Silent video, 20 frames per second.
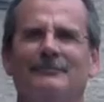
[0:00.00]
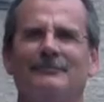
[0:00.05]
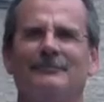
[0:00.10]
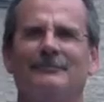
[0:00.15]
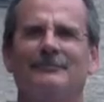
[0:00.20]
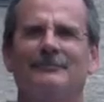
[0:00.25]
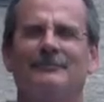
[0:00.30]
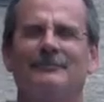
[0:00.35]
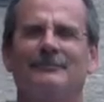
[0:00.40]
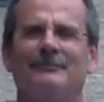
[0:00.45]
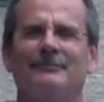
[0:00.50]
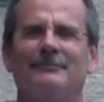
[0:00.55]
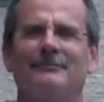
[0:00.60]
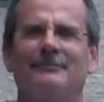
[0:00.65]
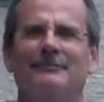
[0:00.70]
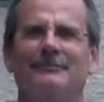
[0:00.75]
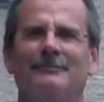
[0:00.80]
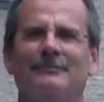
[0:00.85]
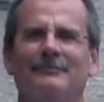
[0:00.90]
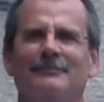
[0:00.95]

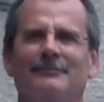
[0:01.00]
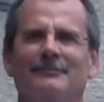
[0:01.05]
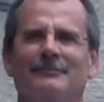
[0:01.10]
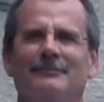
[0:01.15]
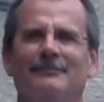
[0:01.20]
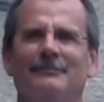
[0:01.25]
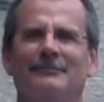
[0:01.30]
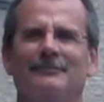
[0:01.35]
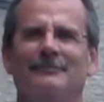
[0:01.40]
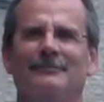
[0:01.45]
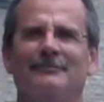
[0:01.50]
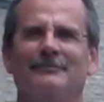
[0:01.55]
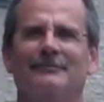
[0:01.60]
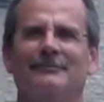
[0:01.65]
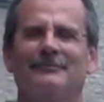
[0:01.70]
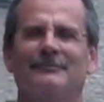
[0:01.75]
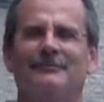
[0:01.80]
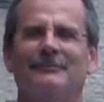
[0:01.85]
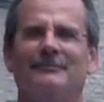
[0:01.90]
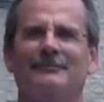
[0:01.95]

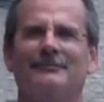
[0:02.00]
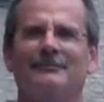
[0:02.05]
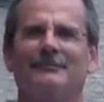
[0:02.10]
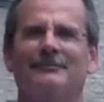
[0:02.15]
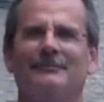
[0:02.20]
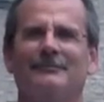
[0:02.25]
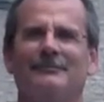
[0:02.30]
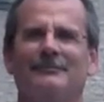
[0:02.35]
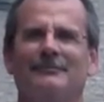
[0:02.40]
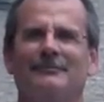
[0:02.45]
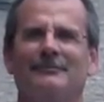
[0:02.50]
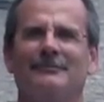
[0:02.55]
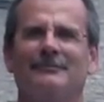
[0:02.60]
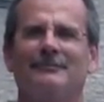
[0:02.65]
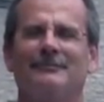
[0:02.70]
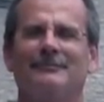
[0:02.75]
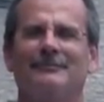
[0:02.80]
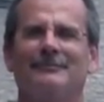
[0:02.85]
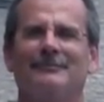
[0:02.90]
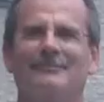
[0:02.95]

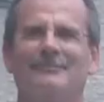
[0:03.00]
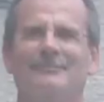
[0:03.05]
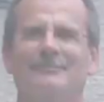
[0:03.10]
(not speaking)